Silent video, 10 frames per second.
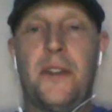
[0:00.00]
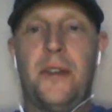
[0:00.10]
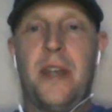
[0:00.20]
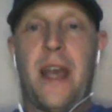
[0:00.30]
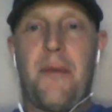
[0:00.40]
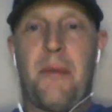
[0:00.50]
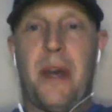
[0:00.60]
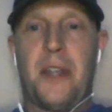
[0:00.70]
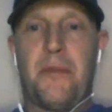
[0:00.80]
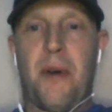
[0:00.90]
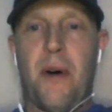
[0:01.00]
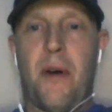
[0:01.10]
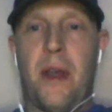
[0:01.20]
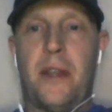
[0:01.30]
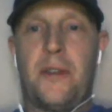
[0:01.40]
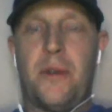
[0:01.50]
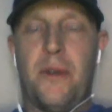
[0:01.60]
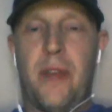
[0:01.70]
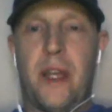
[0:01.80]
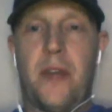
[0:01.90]
to the game of baseball and is sort
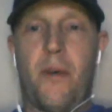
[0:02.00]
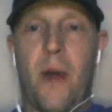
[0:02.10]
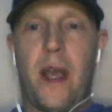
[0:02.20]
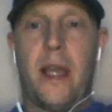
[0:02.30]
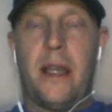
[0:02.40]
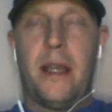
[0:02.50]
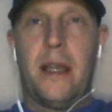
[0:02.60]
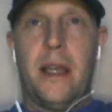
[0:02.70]
of ingrained